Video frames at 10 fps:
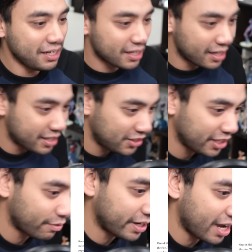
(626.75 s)

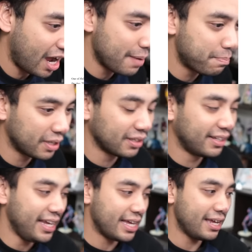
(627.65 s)
considering I
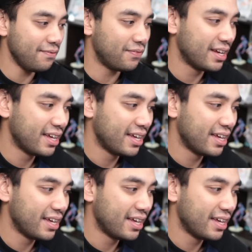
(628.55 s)
believe